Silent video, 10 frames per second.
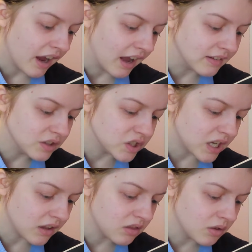I looked
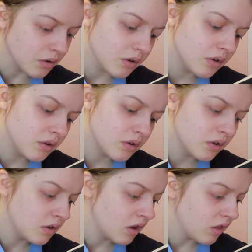at the
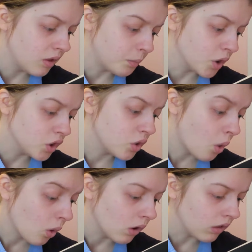word
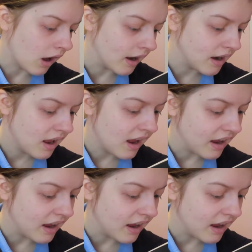Coraline,